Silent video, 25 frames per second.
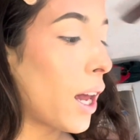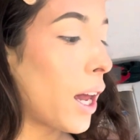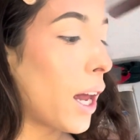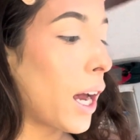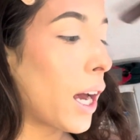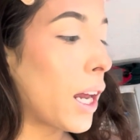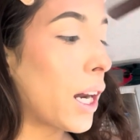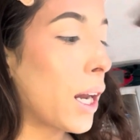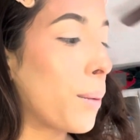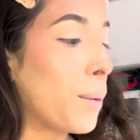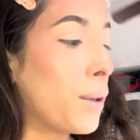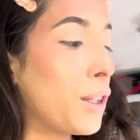
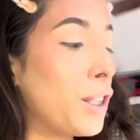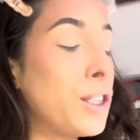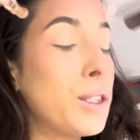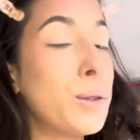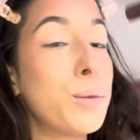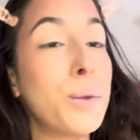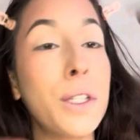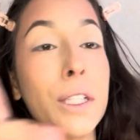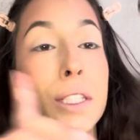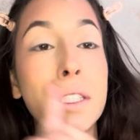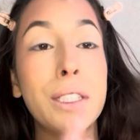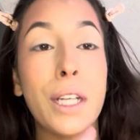and just
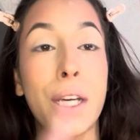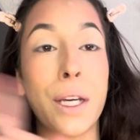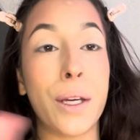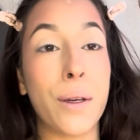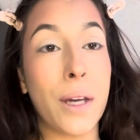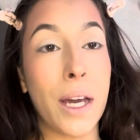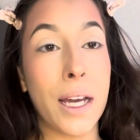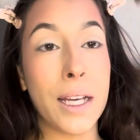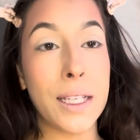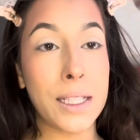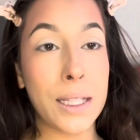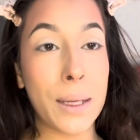want to tell you
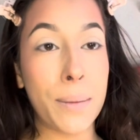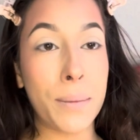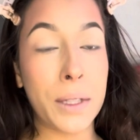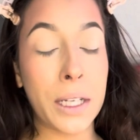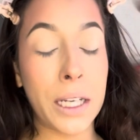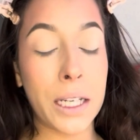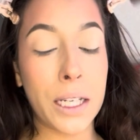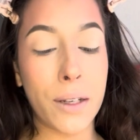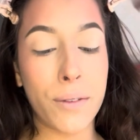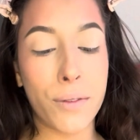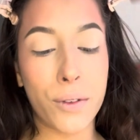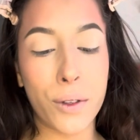guys
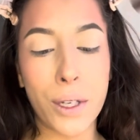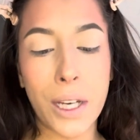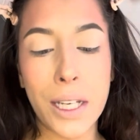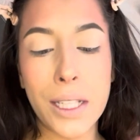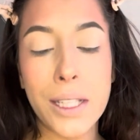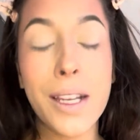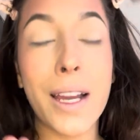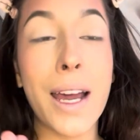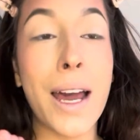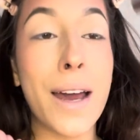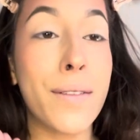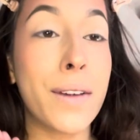something. If you guys
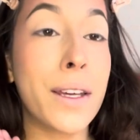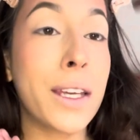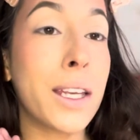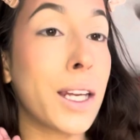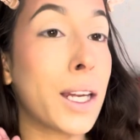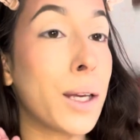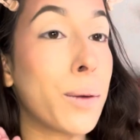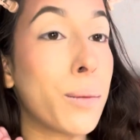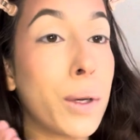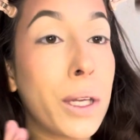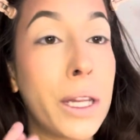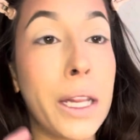are having
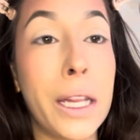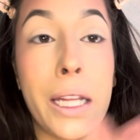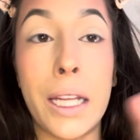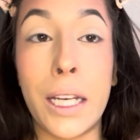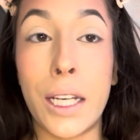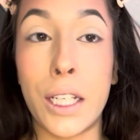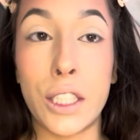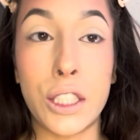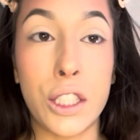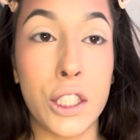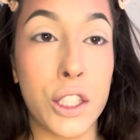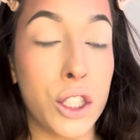any
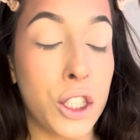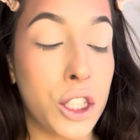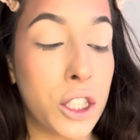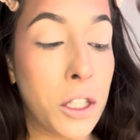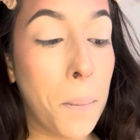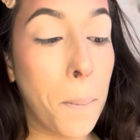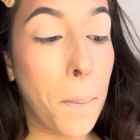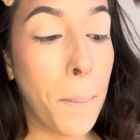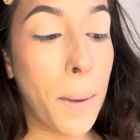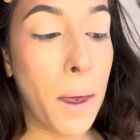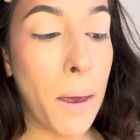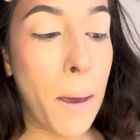relationship
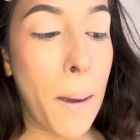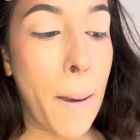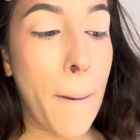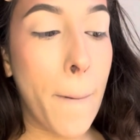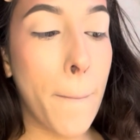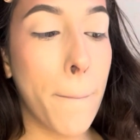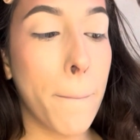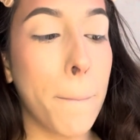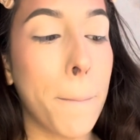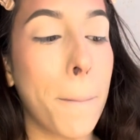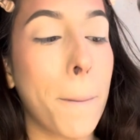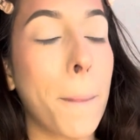
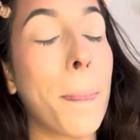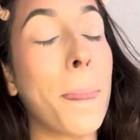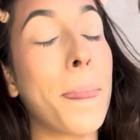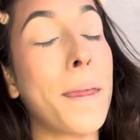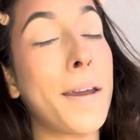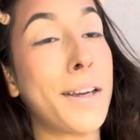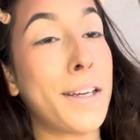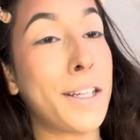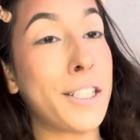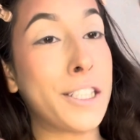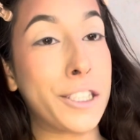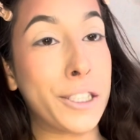
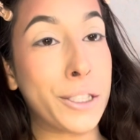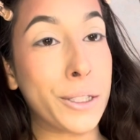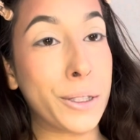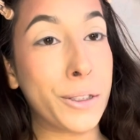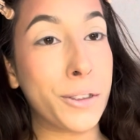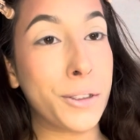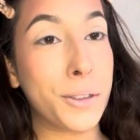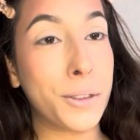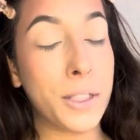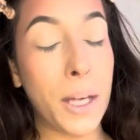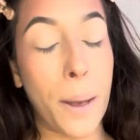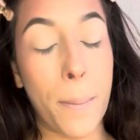
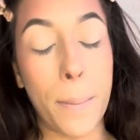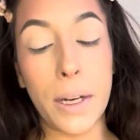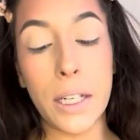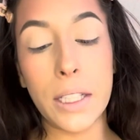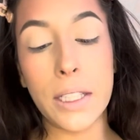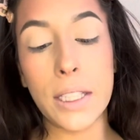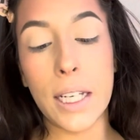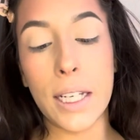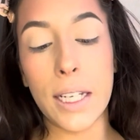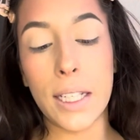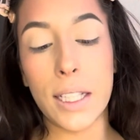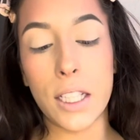issues, I'm gonna
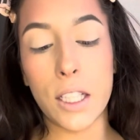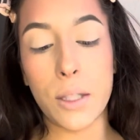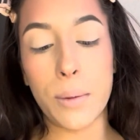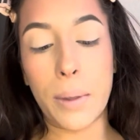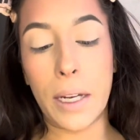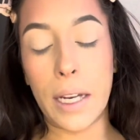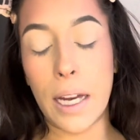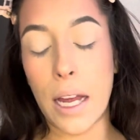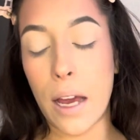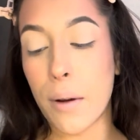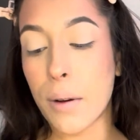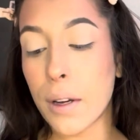tell you this
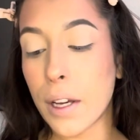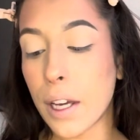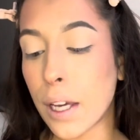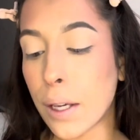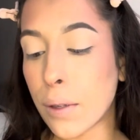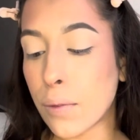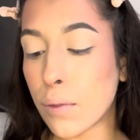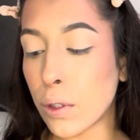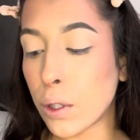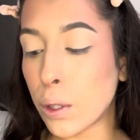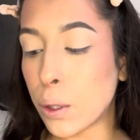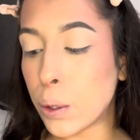right now.
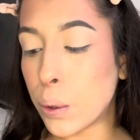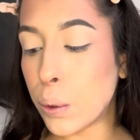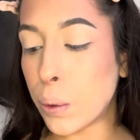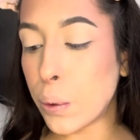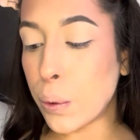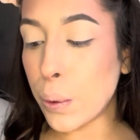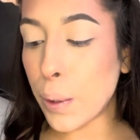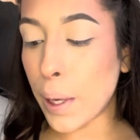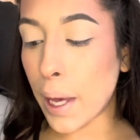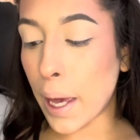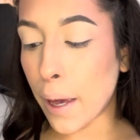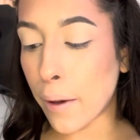If
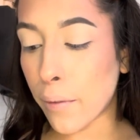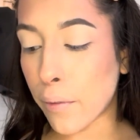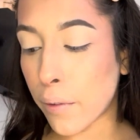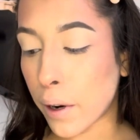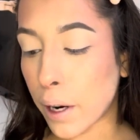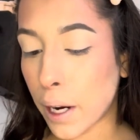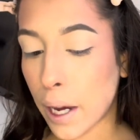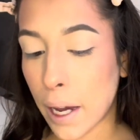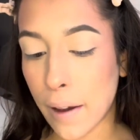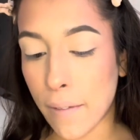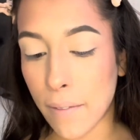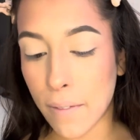you ever
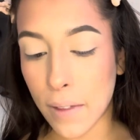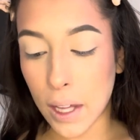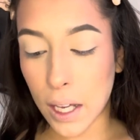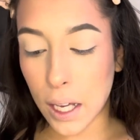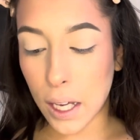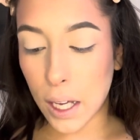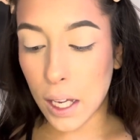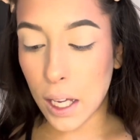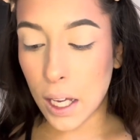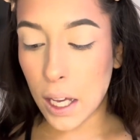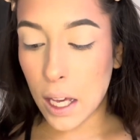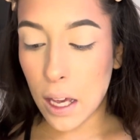have
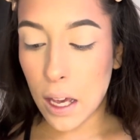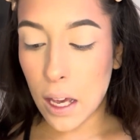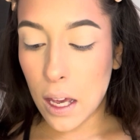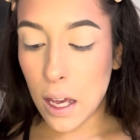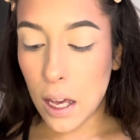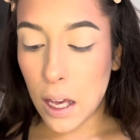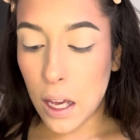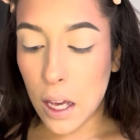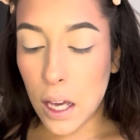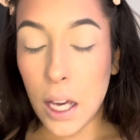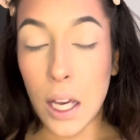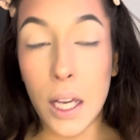that,
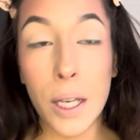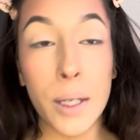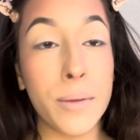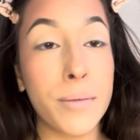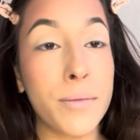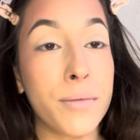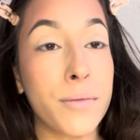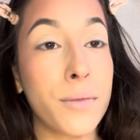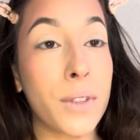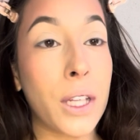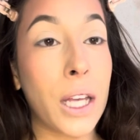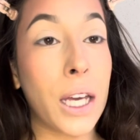
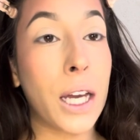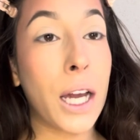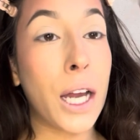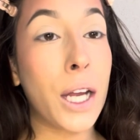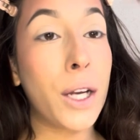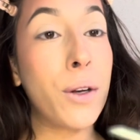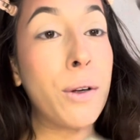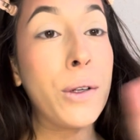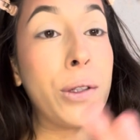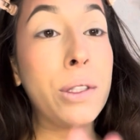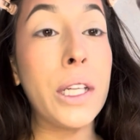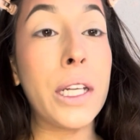like, I
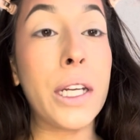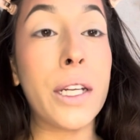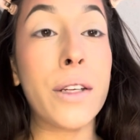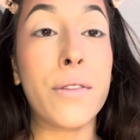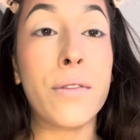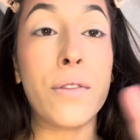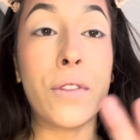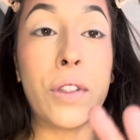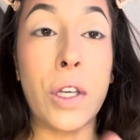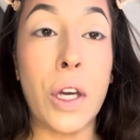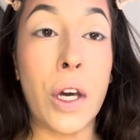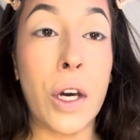know that
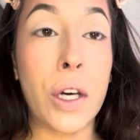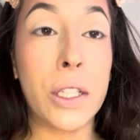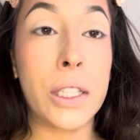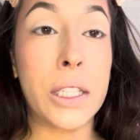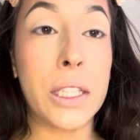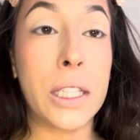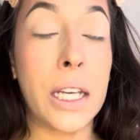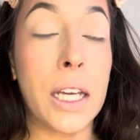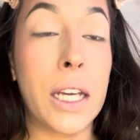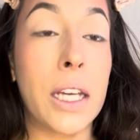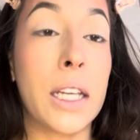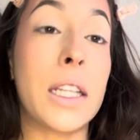if y'all
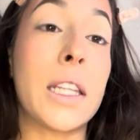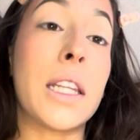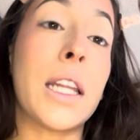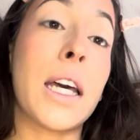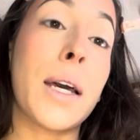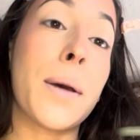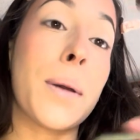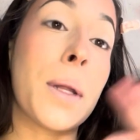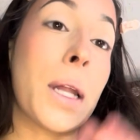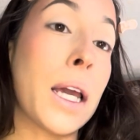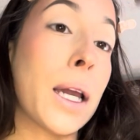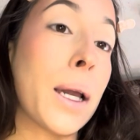think
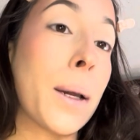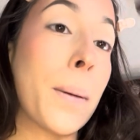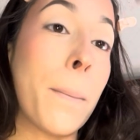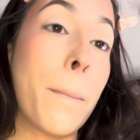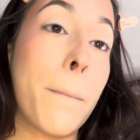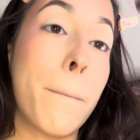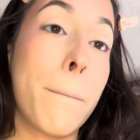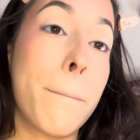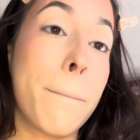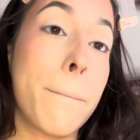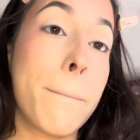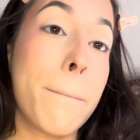that, like,
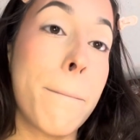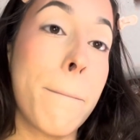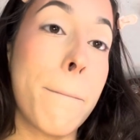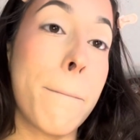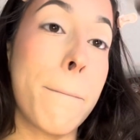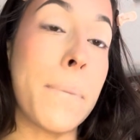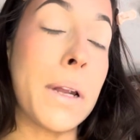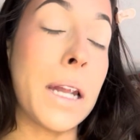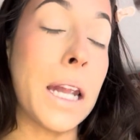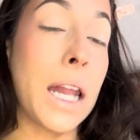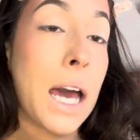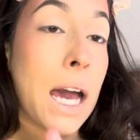
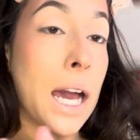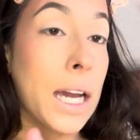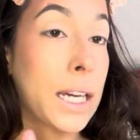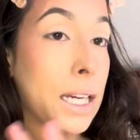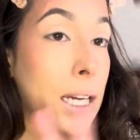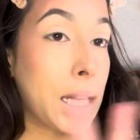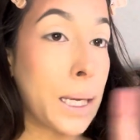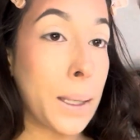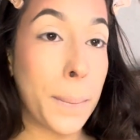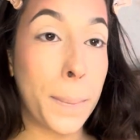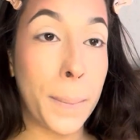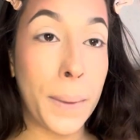
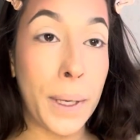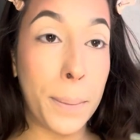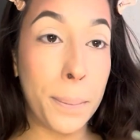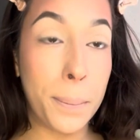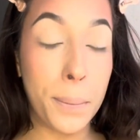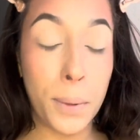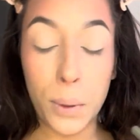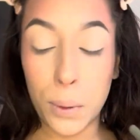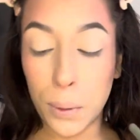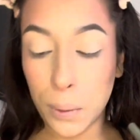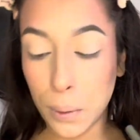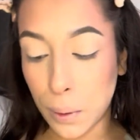blocking
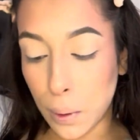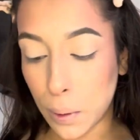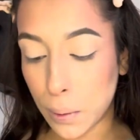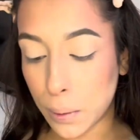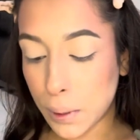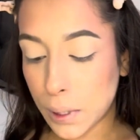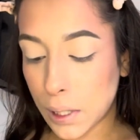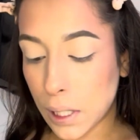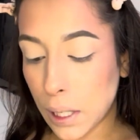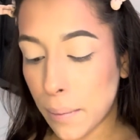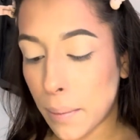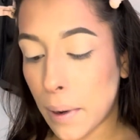people go
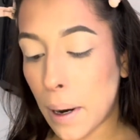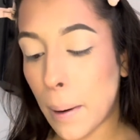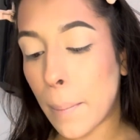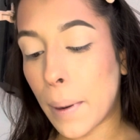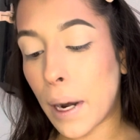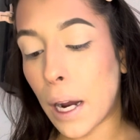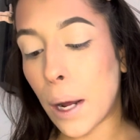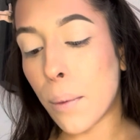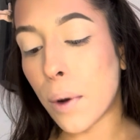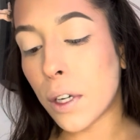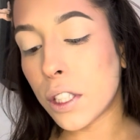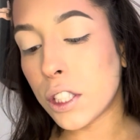somewhere, but
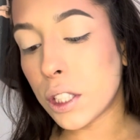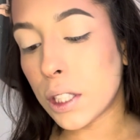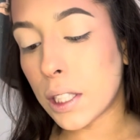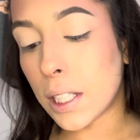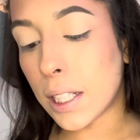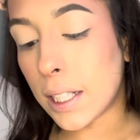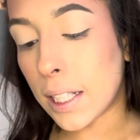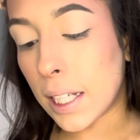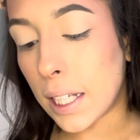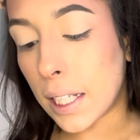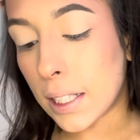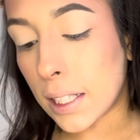I want you to
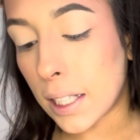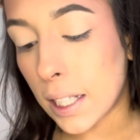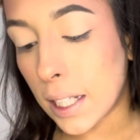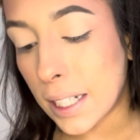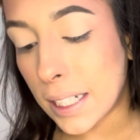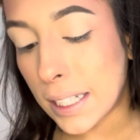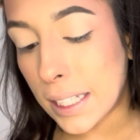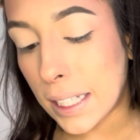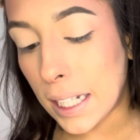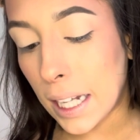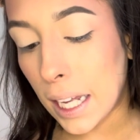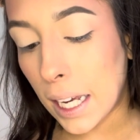think
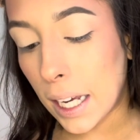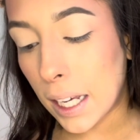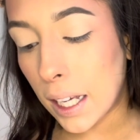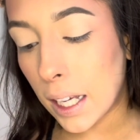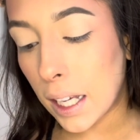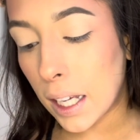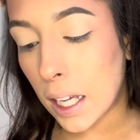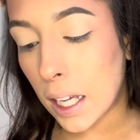this, like,